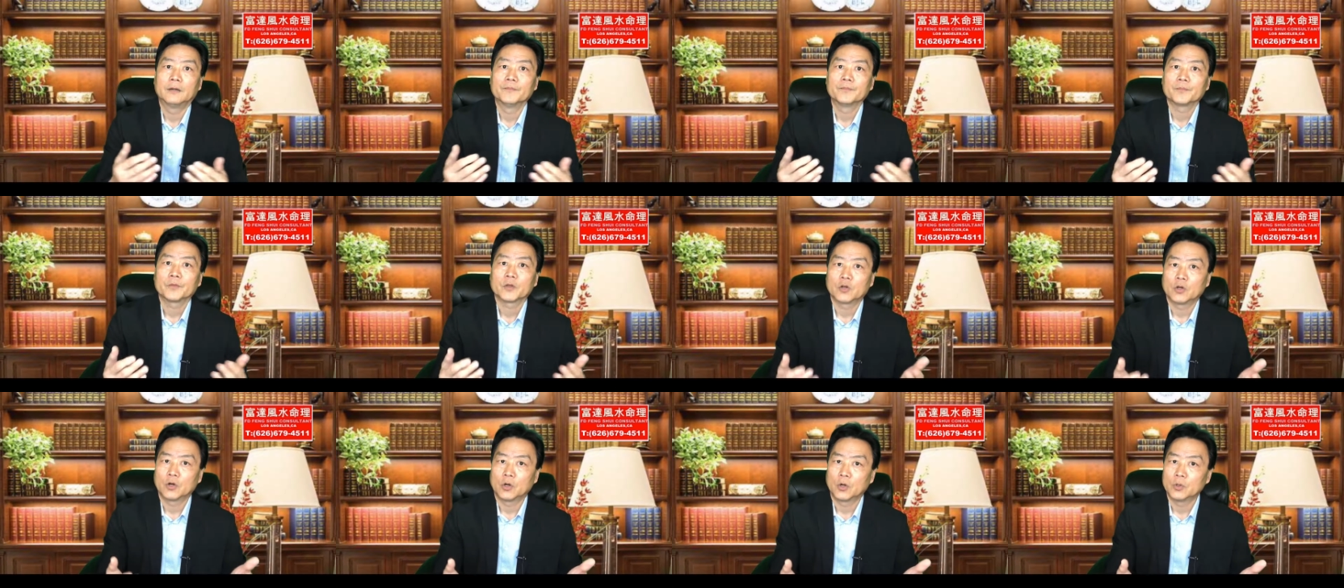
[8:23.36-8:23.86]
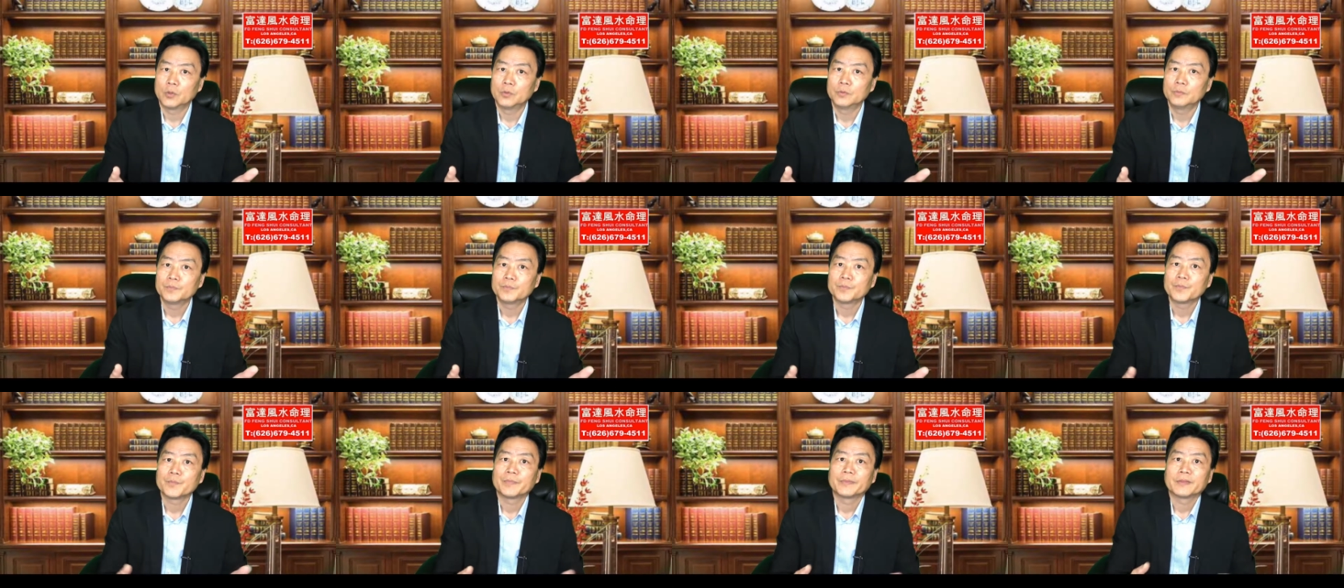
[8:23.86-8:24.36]
cold,
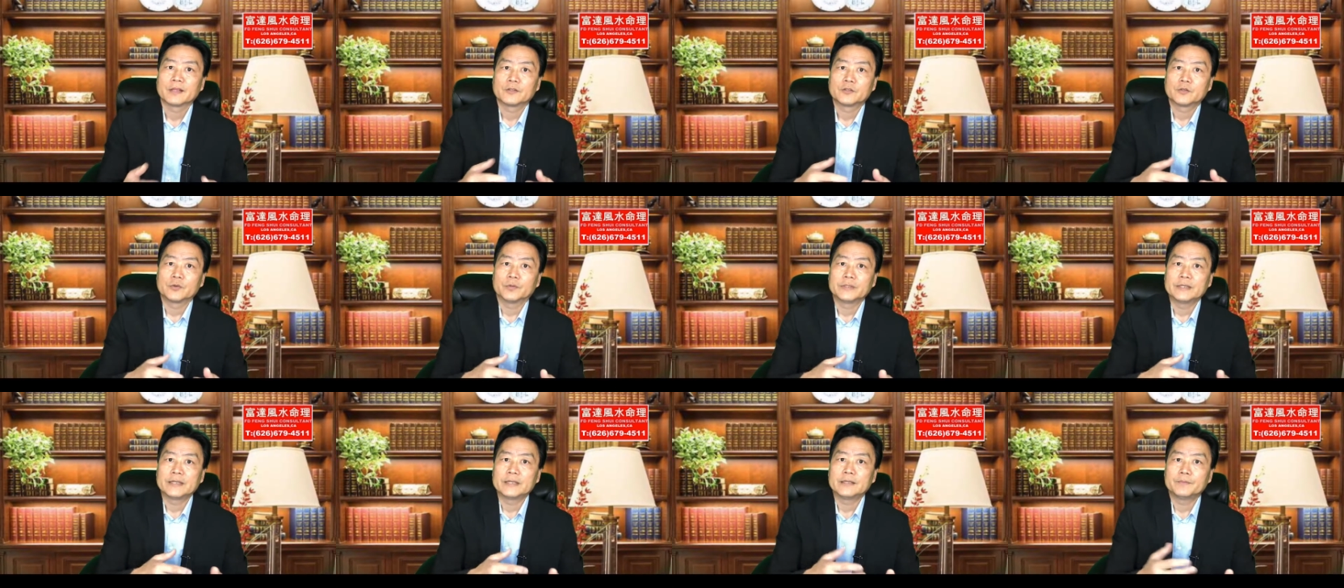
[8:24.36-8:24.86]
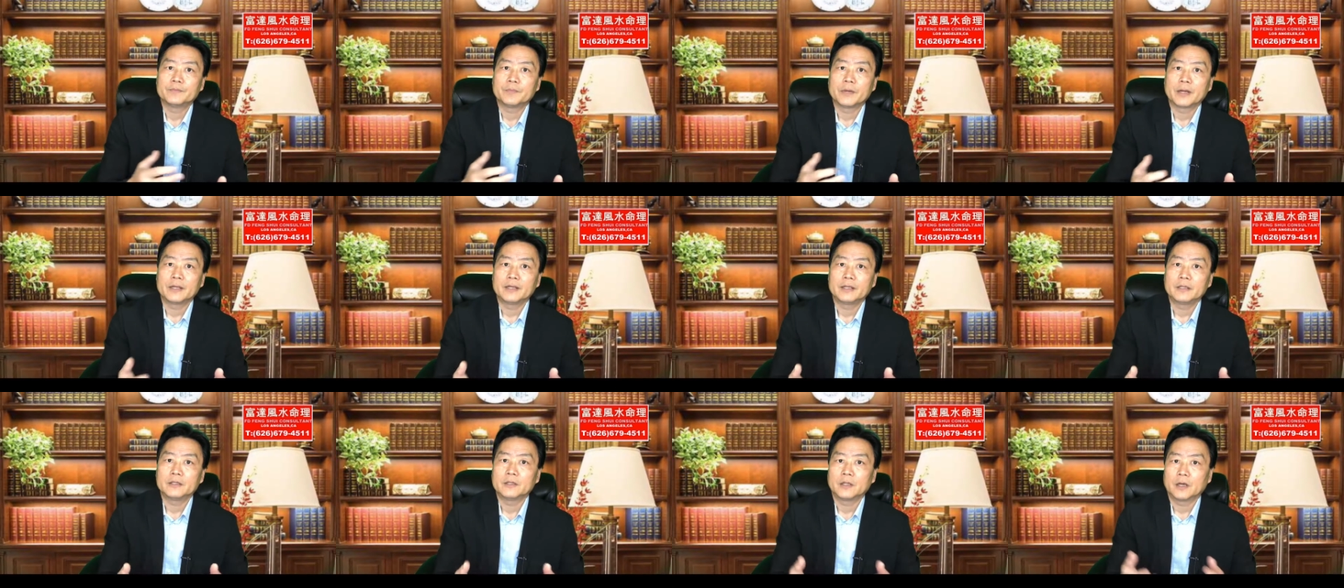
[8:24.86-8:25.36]
so they might
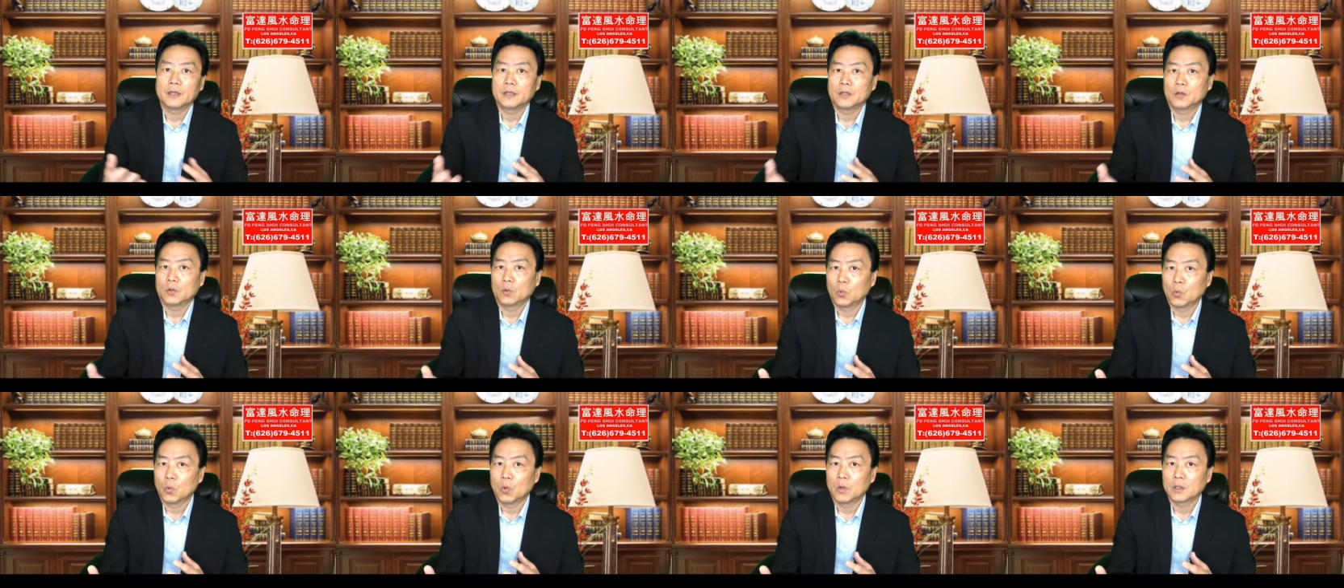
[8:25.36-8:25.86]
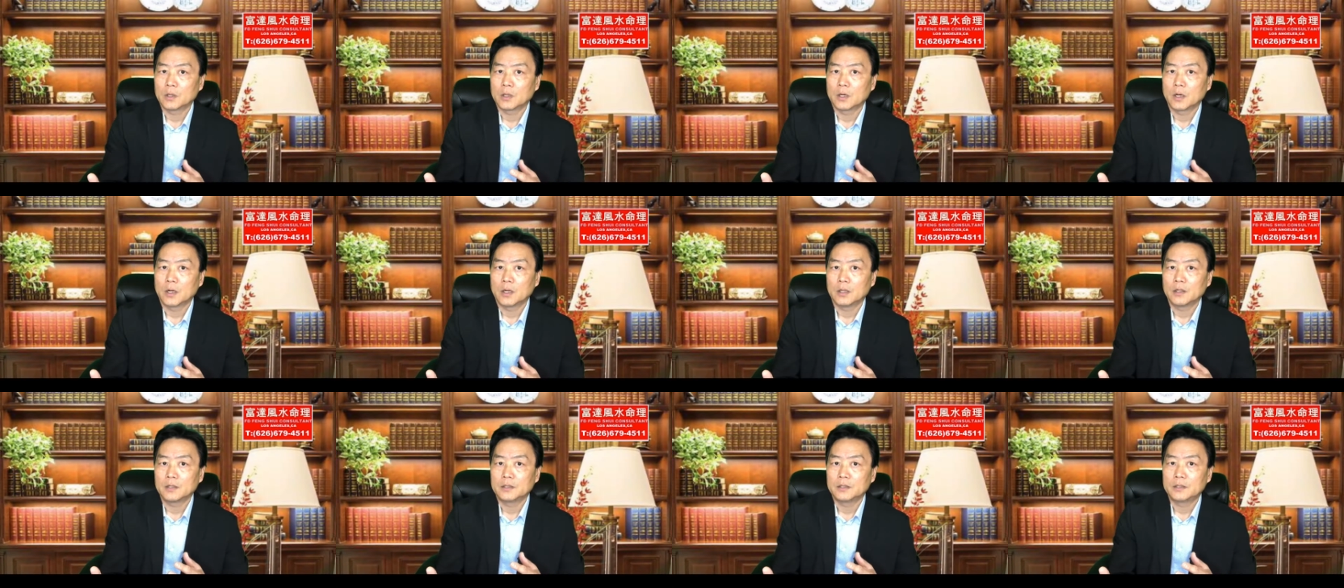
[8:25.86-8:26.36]
need a little warm
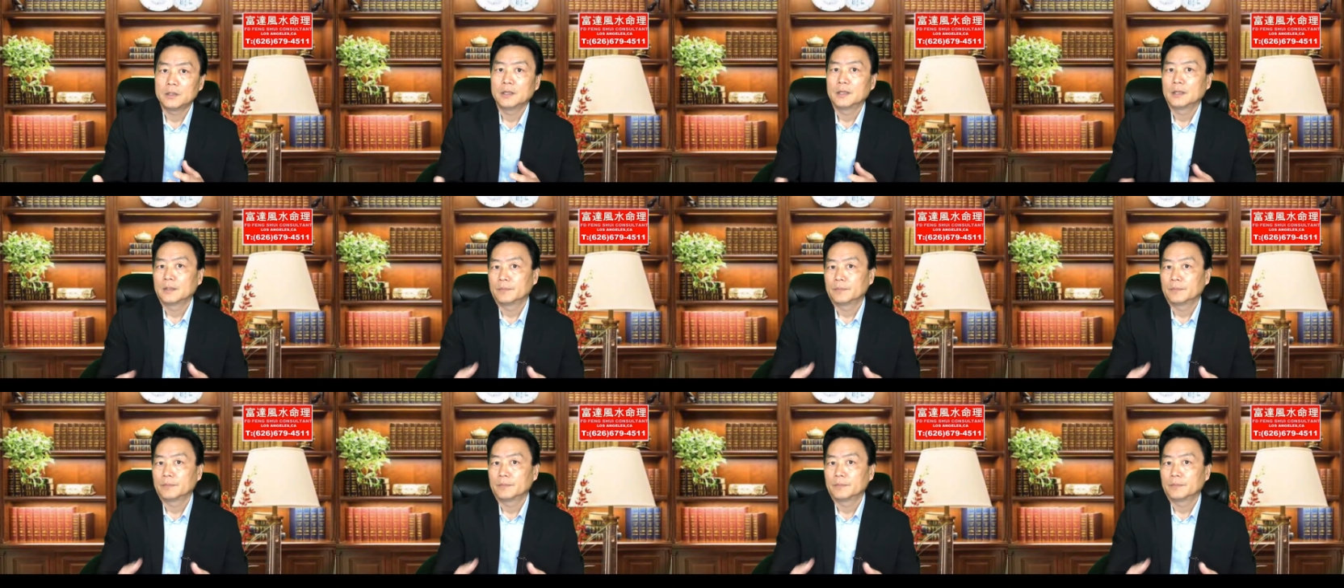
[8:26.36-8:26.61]
color.